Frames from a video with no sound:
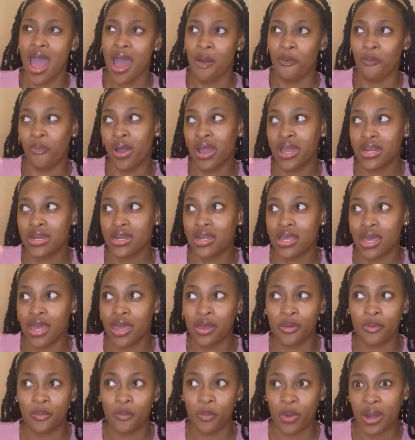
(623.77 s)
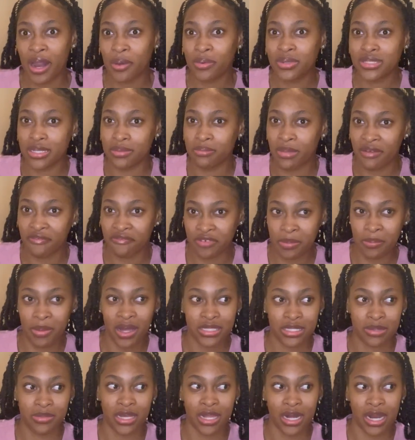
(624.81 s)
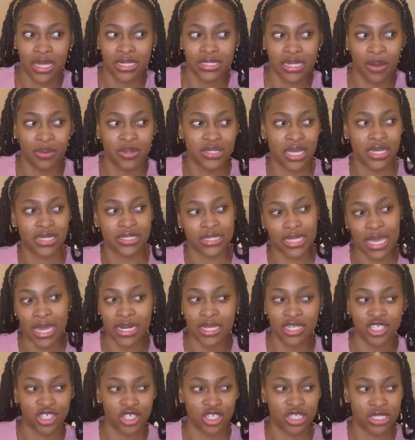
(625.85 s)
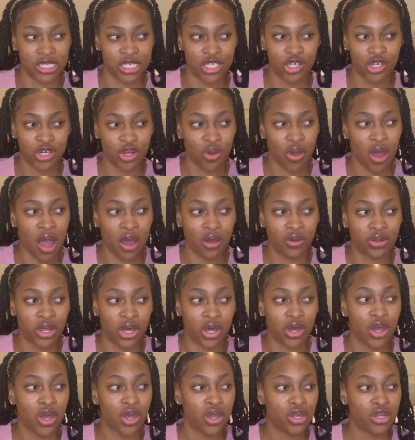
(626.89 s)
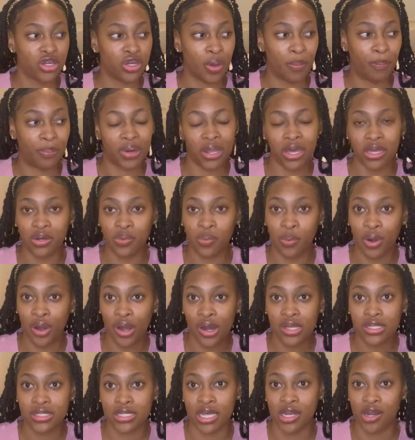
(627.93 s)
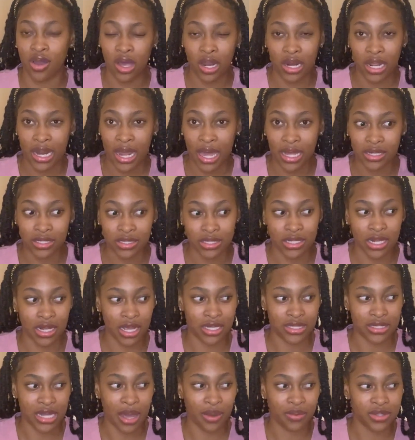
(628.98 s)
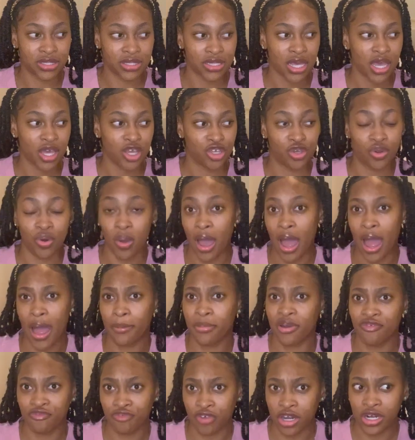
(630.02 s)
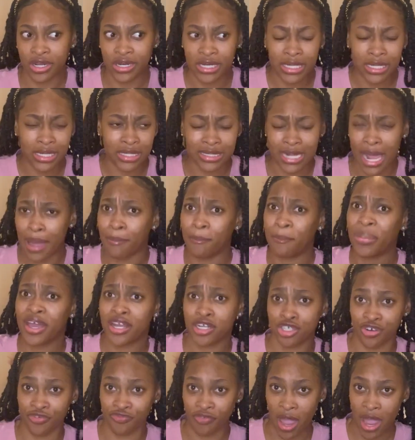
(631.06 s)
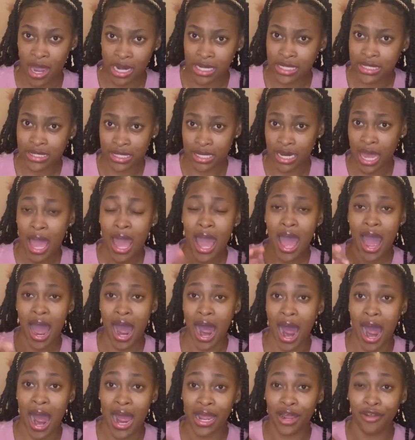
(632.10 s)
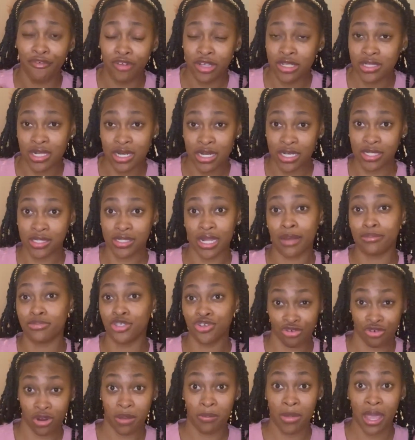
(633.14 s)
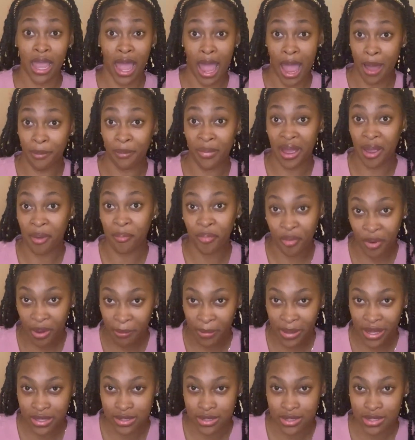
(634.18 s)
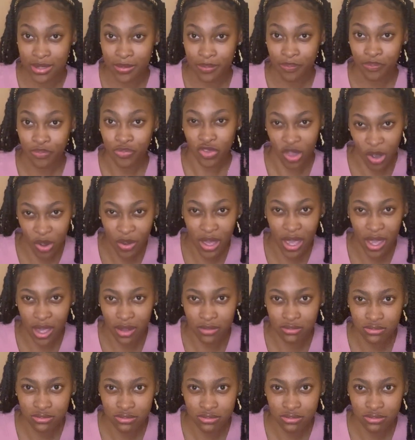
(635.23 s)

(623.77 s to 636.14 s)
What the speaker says: when I was in my phlebotomy class, I was excited to see, you know, how the blood works and all of that, because I was, you know, I'm afraid of needles. I'm petrified. Listen, I recently stopped screaming at my appointments. Okay,